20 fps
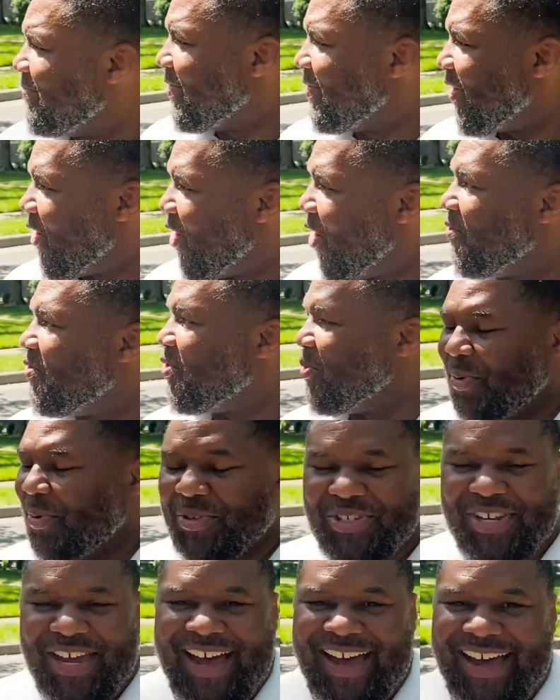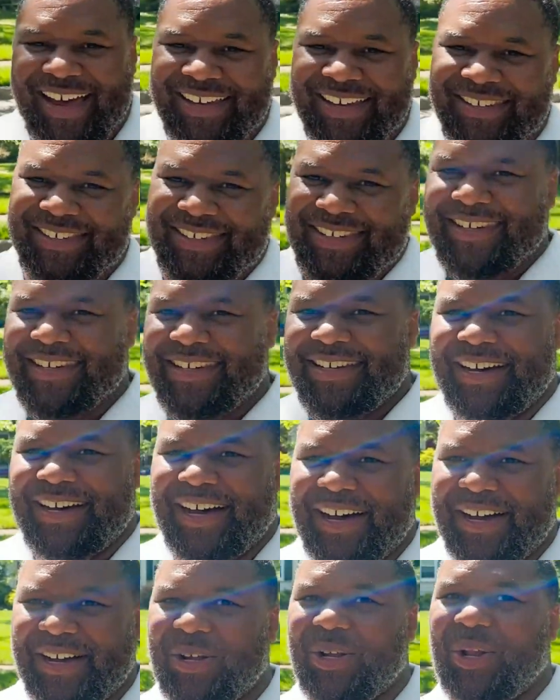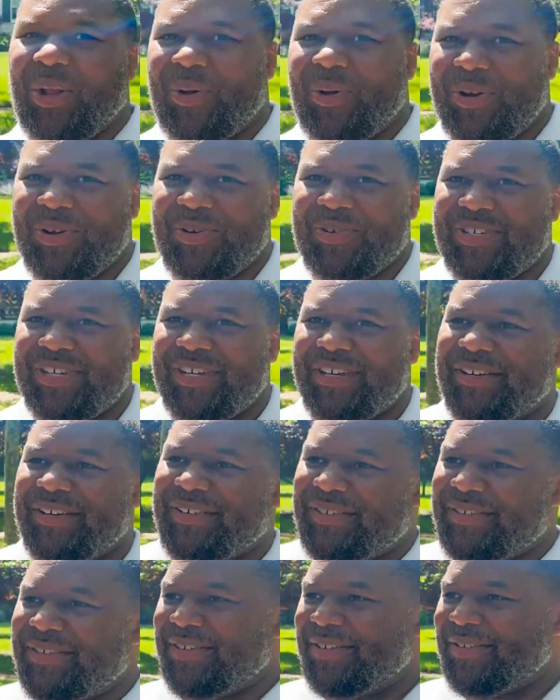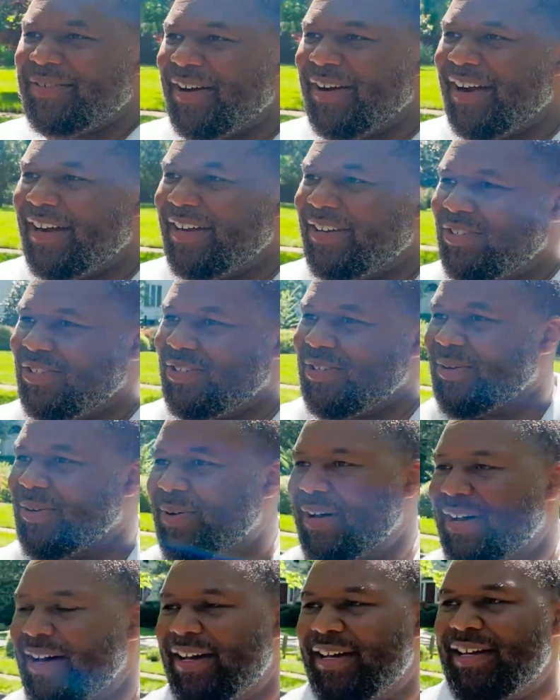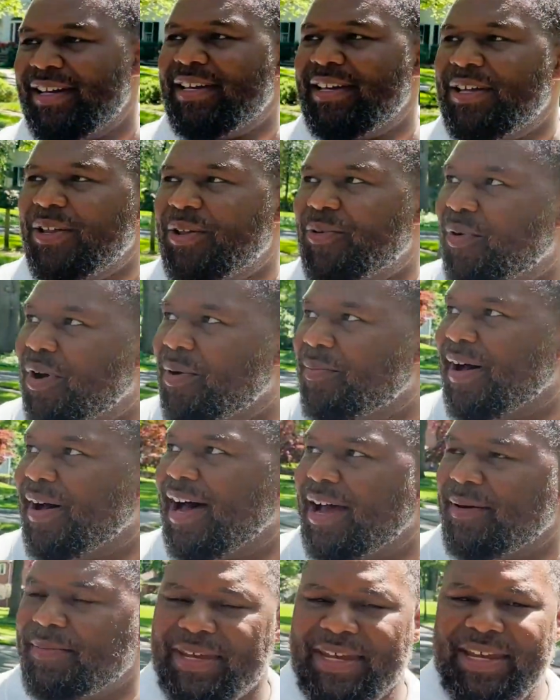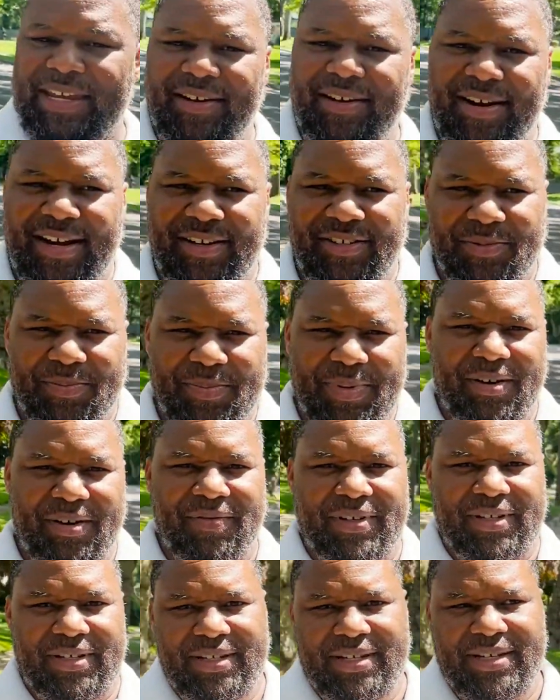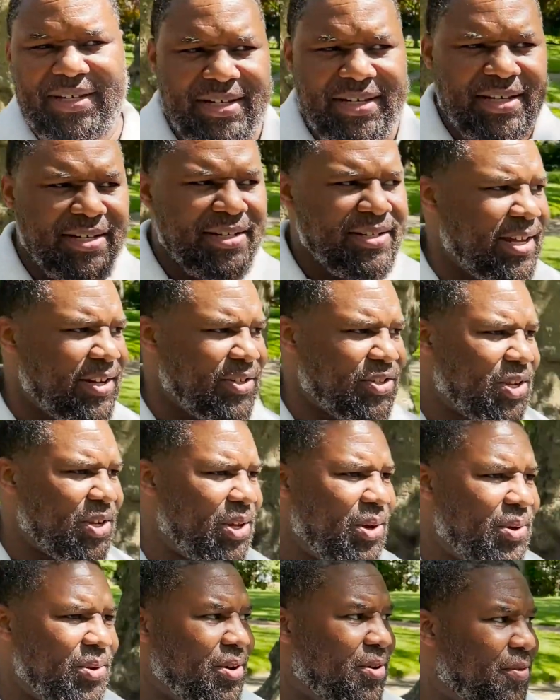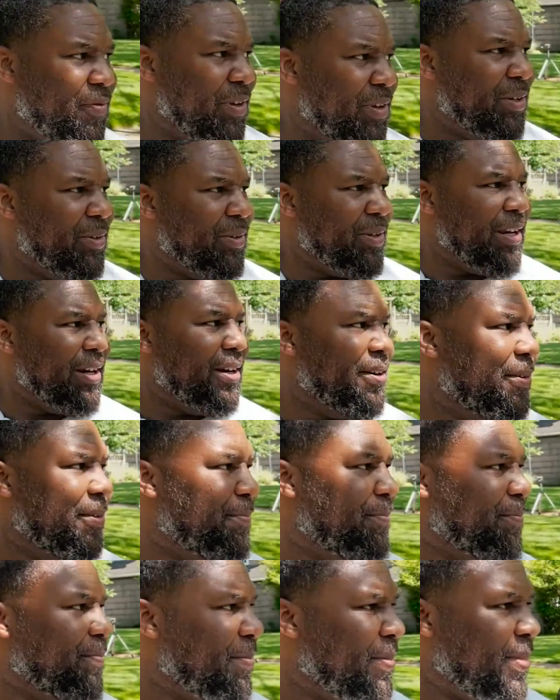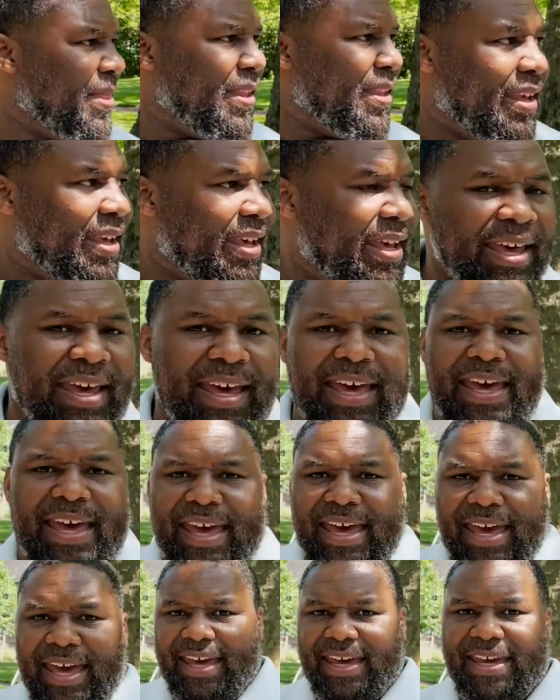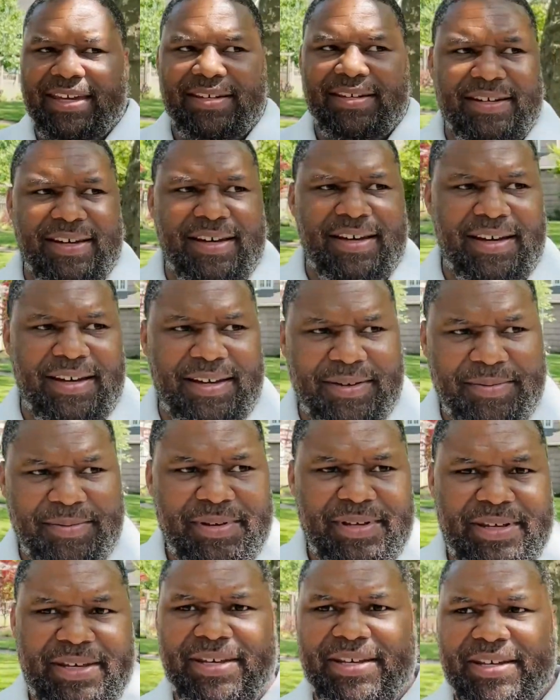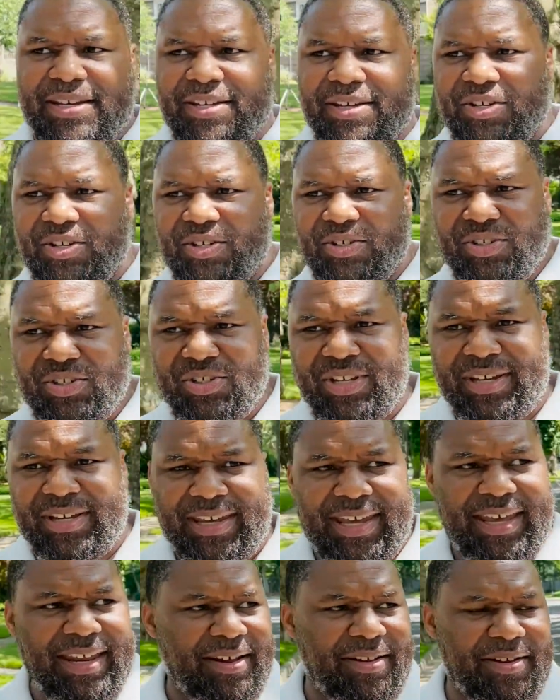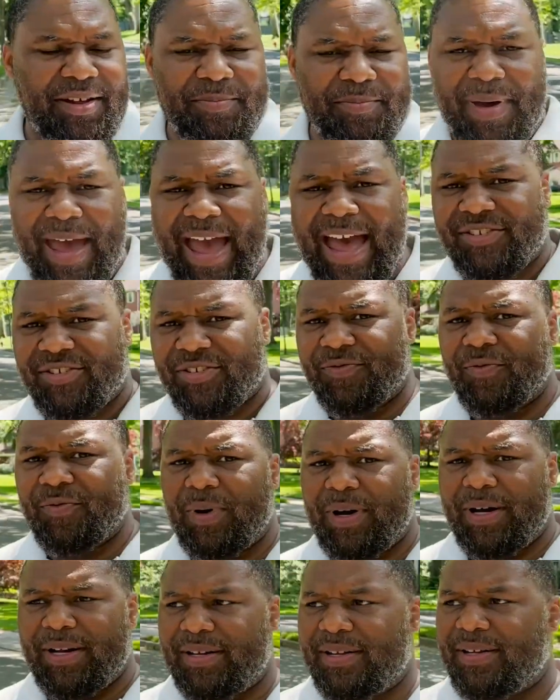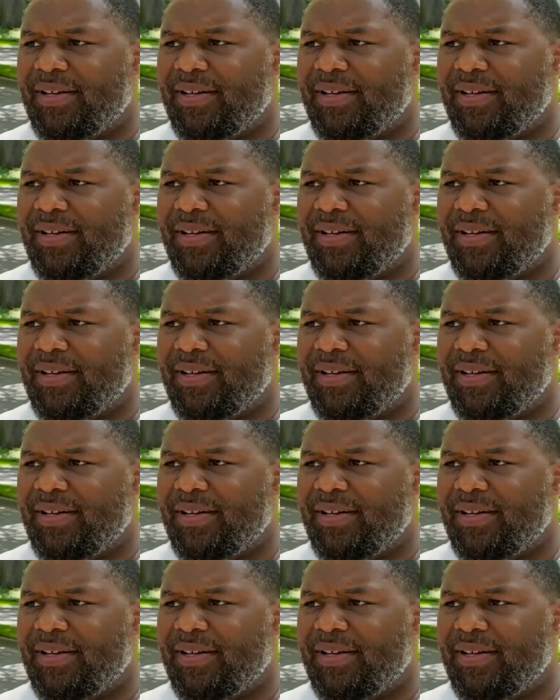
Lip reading: comfortable size colonials here, right? So one behind me here has a bit of a Dutch colonial feel here, and just again a massive one